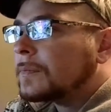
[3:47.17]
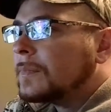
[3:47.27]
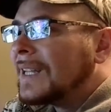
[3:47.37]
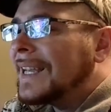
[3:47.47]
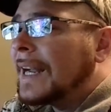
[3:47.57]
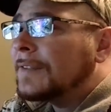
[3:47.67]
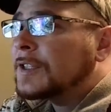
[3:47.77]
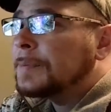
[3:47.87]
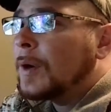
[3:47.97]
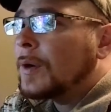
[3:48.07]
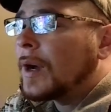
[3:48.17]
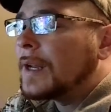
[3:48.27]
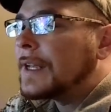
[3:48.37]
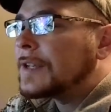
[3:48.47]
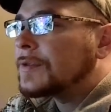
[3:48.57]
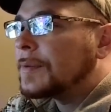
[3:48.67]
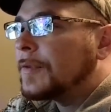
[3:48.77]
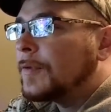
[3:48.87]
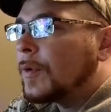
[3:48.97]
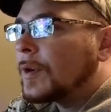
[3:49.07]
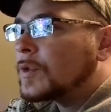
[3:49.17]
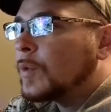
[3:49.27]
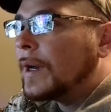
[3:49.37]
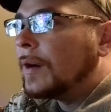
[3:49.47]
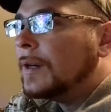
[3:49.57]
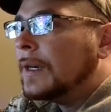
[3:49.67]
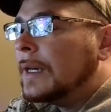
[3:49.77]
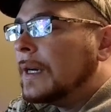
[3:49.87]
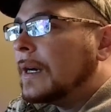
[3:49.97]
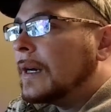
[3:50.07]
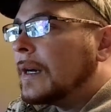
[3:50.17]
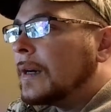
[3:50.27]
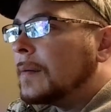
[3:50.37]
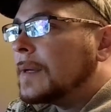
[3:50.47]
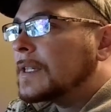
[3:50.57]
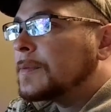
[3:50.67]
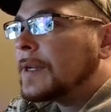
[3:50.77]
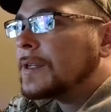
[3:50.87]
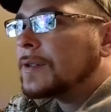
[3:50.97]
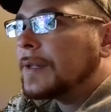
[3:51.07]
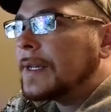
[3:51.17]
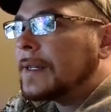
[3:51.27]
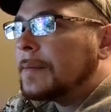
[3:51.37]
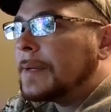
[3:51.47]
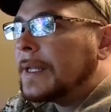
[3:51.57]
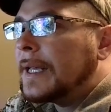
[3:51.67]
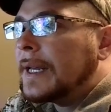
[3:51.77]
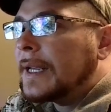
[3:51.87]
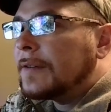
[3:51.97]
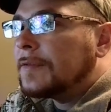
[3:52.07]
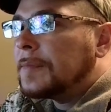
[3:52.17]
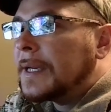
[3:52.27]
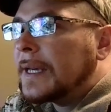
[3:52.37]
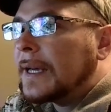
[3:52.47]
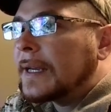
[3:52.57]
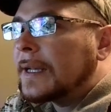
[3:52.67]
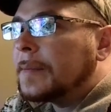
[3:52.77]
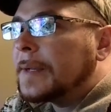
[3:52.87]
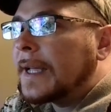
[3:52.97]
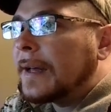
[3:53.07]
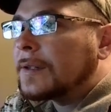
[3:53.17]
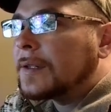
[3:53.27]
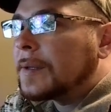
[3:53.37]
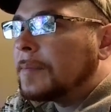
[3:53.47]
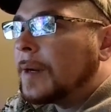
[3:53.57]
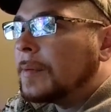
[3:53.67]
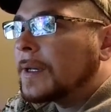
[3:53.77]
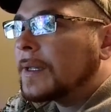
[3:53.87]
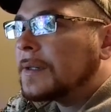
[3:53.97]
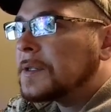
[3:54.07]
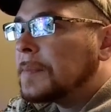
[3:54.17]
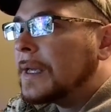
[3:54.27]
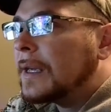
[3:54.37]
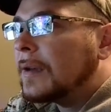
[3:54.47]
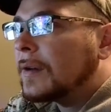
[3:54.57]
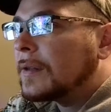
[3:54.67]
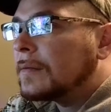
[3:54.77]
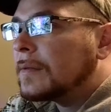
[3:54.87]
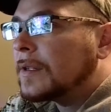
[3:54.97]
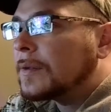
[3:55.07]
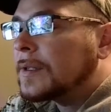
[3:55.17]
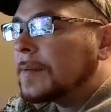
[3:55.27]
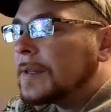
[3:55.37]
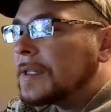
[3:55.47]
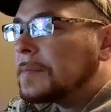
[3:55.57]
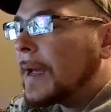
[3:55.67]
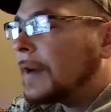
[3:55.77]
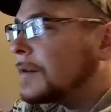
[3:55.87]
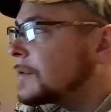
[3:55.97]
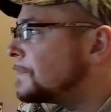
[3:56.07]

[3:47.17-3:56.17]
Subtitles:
And I've spoke on NESRA before as well, especially in the beginning of me kind of coming out to the public and speaking on, some of these matters.